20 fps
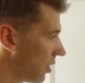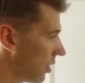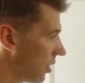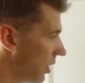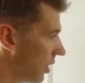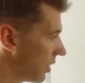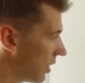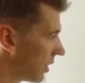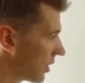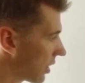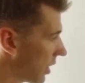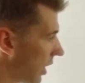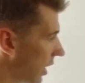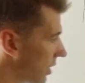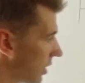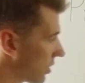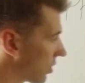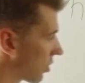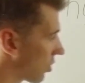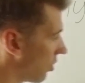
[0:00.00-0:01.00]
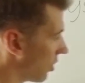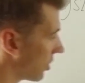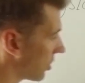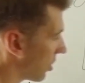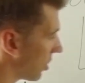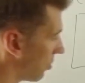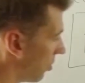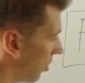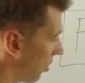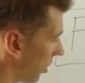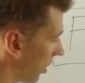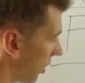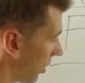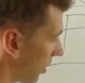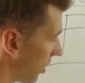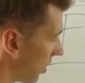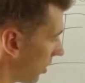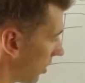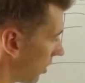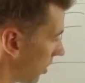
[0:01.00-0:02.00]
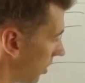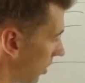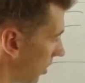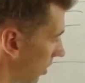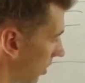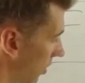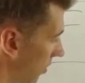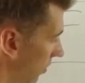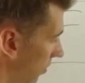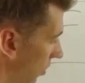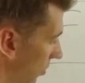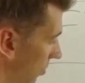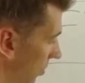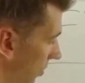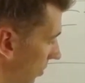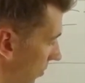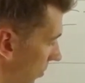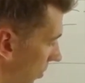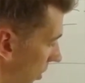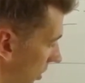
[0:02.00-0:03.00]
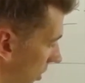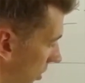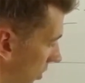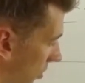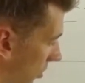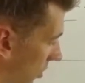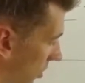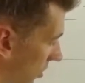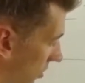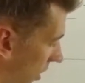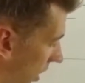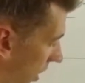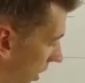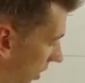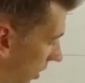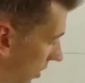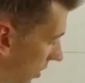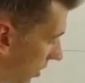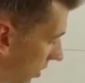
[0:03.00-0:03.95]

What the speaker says: In this case, the crossing point would be further to the right,